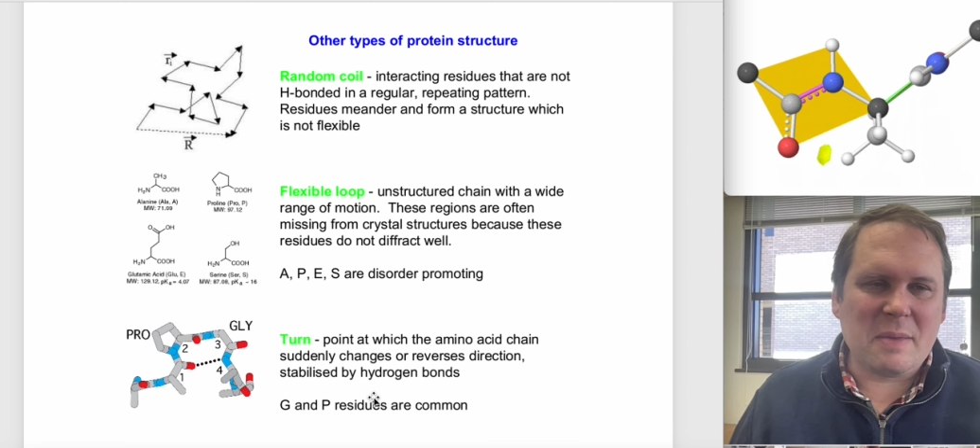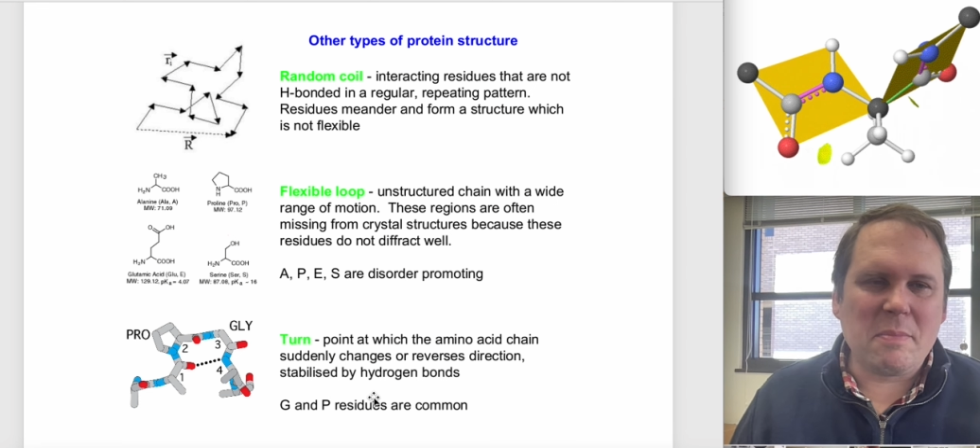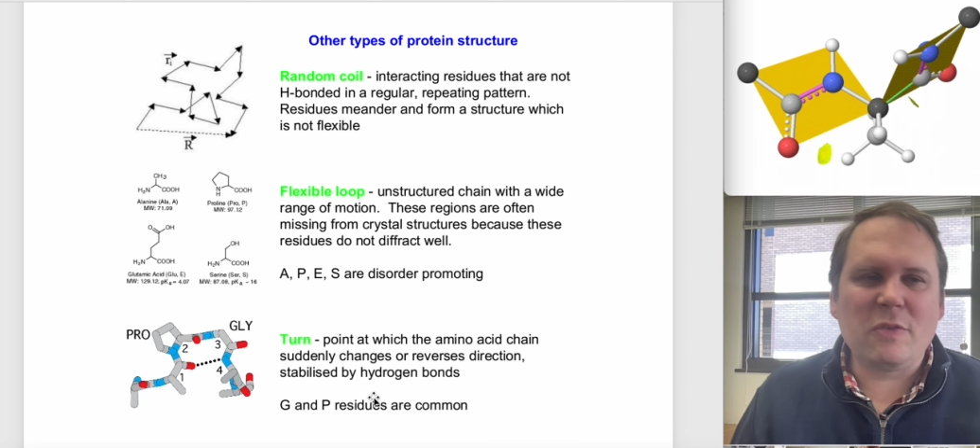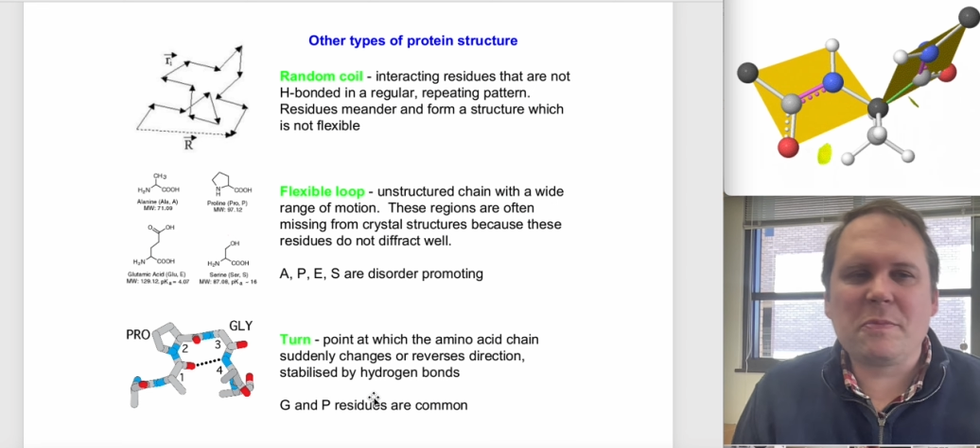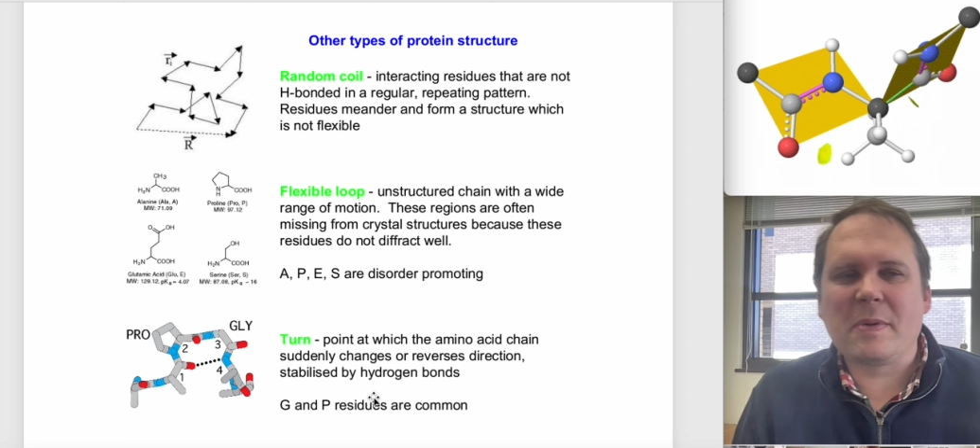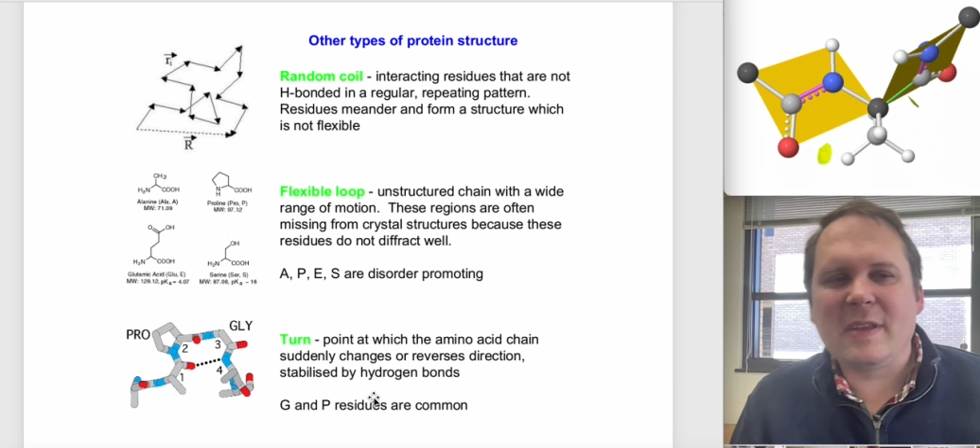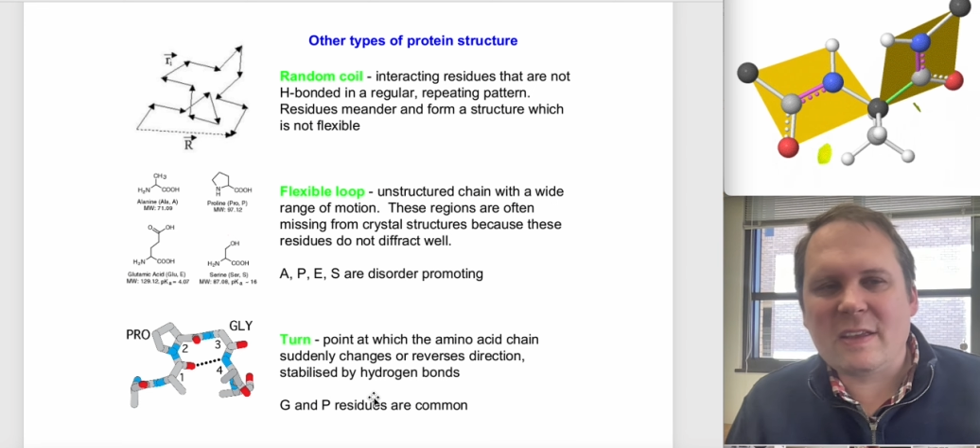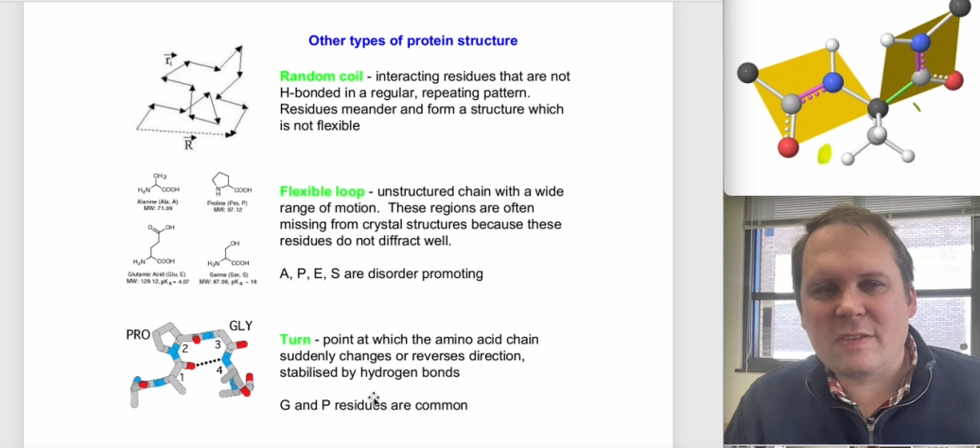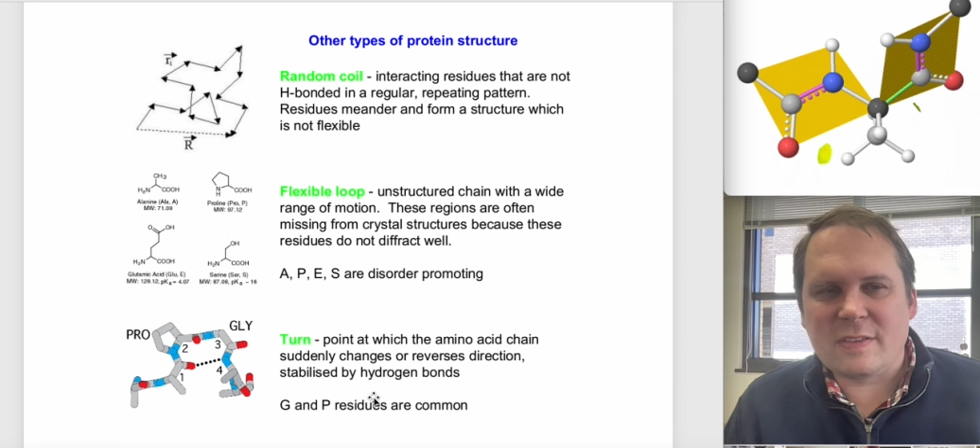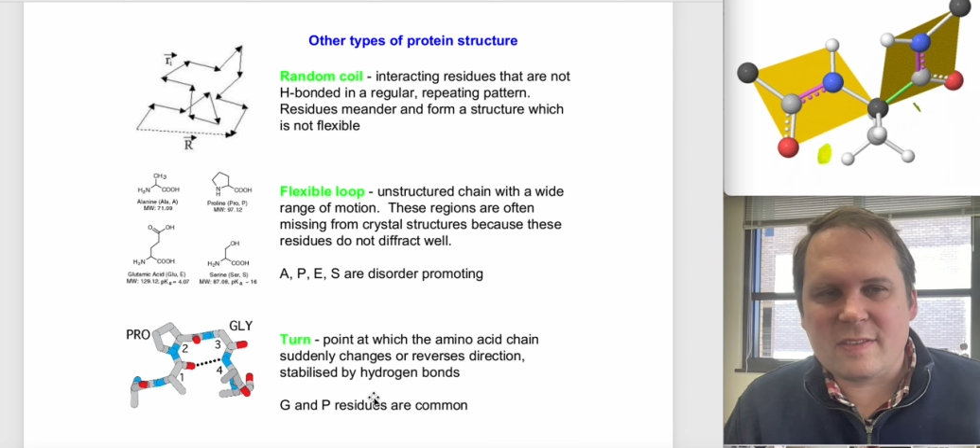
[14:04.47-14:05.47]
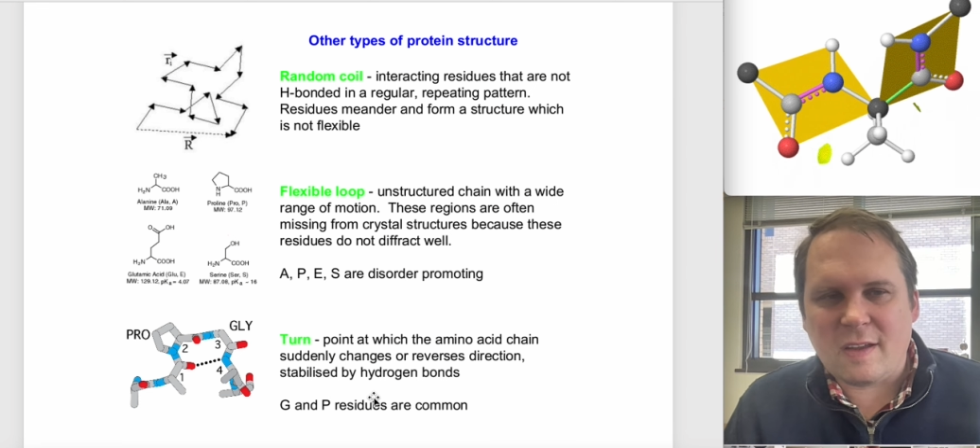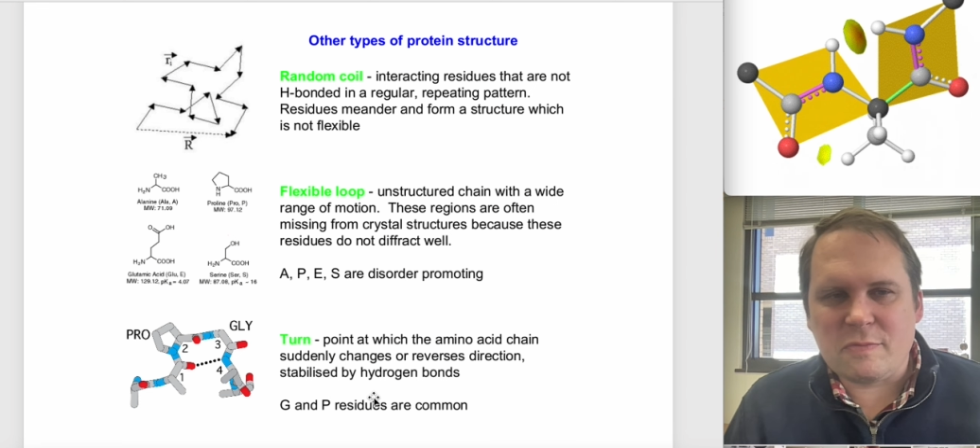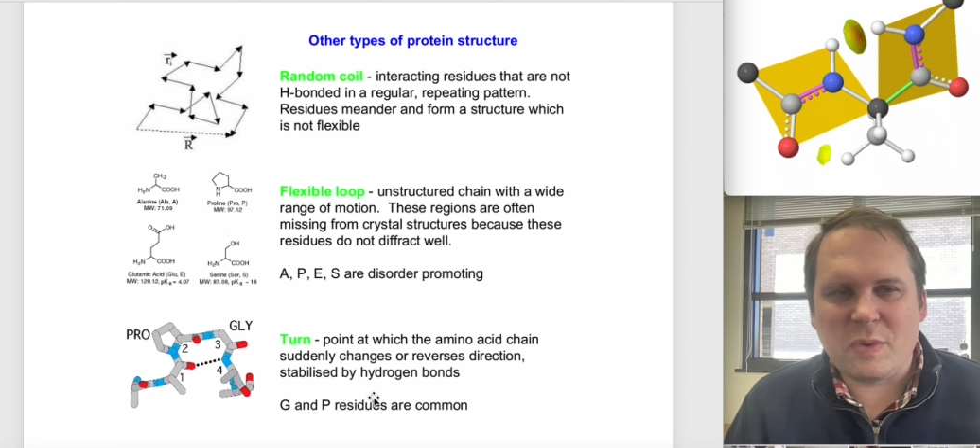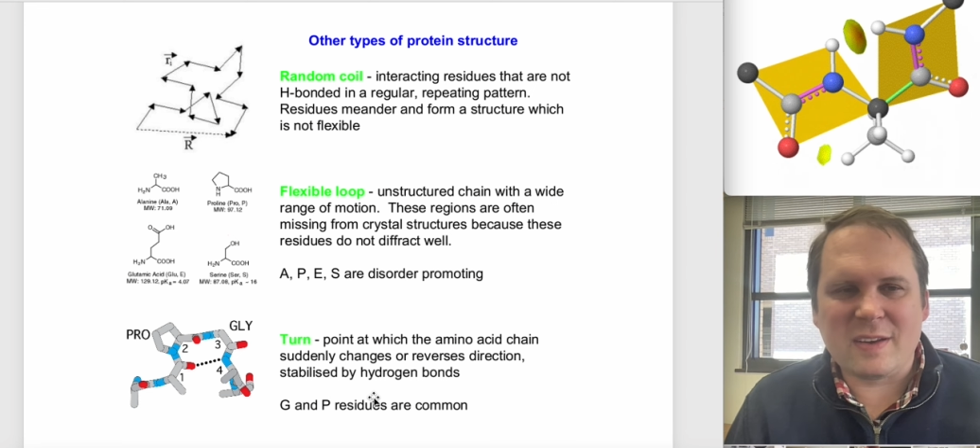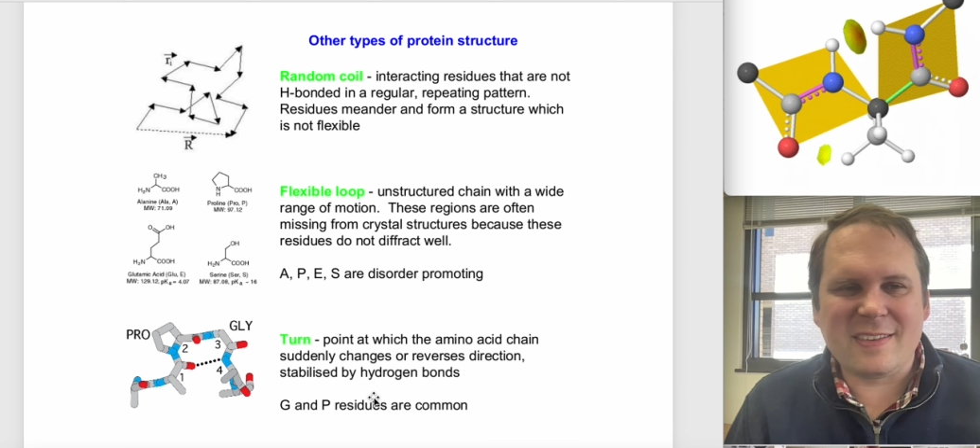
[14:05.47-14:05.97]
Most prediction
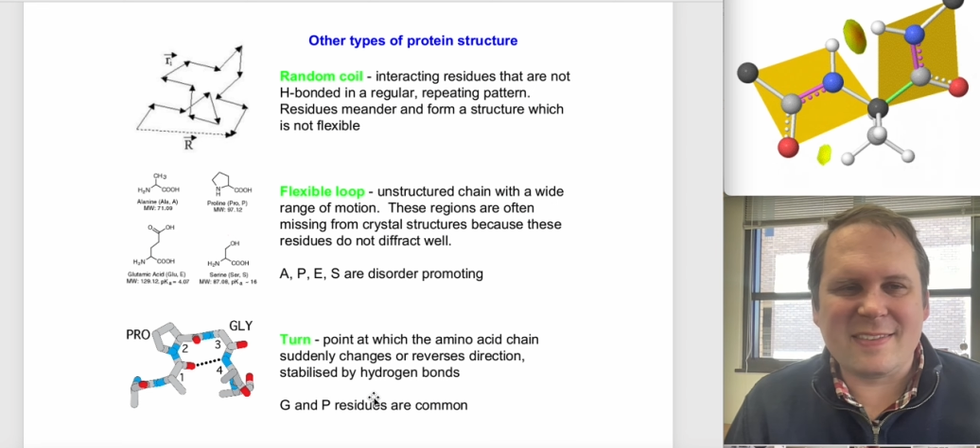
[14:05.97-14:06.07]
software does